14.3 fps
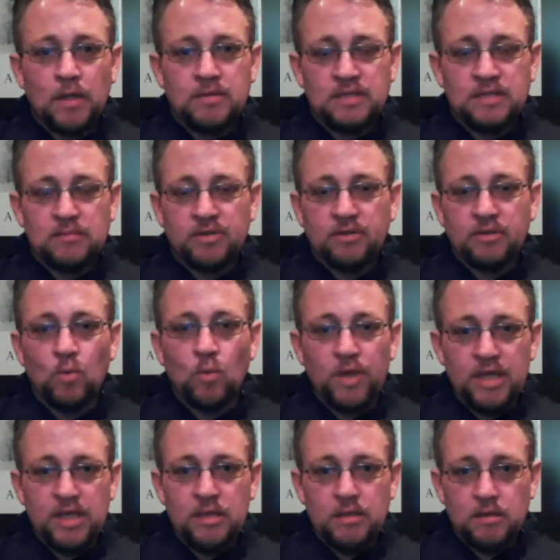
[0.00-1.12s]
Typically,
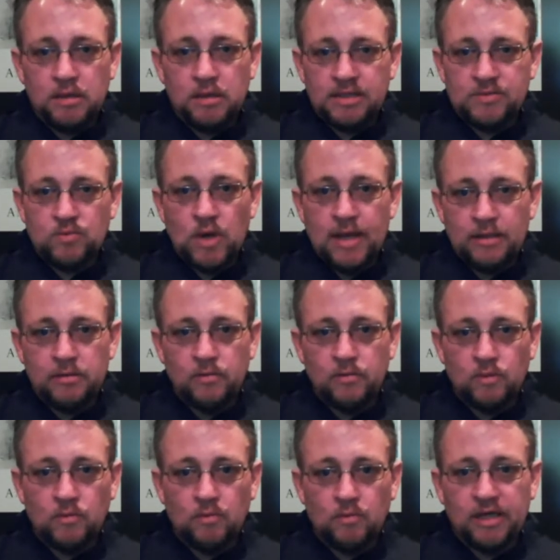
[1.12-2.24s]
we as Wagner
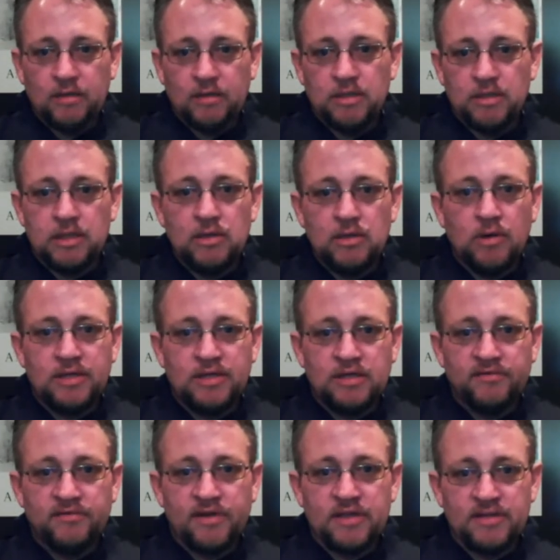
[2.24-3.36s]
will recommend that you
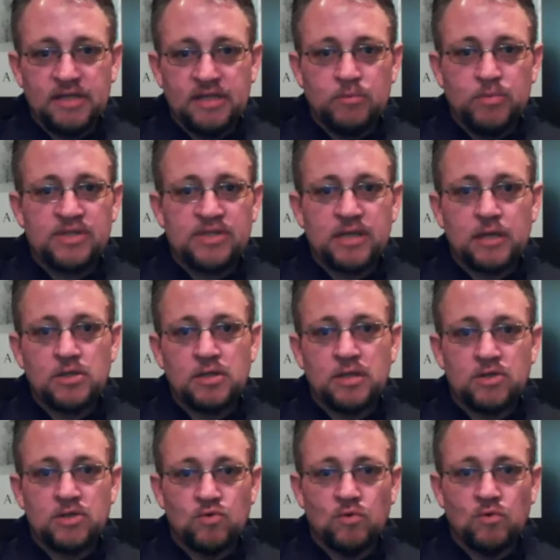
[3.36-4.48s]
identify the deepest section
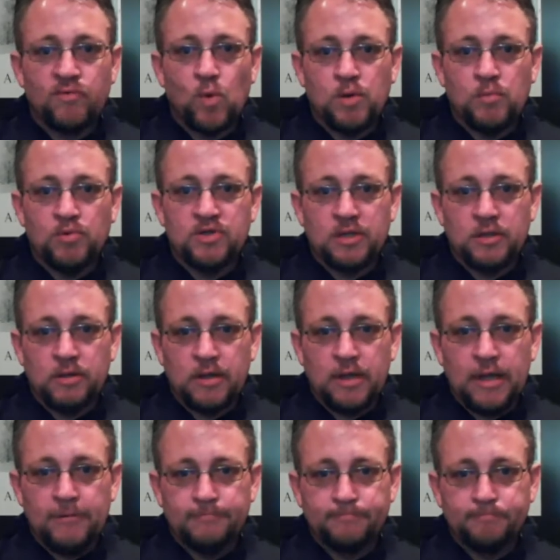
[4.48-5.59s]
and drill 40% of
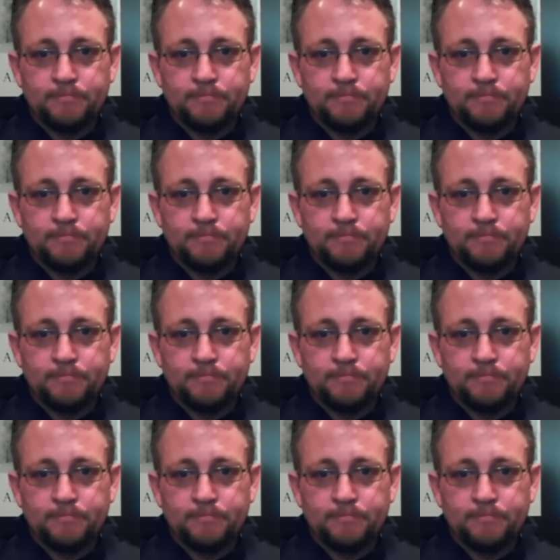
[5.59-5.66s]
that.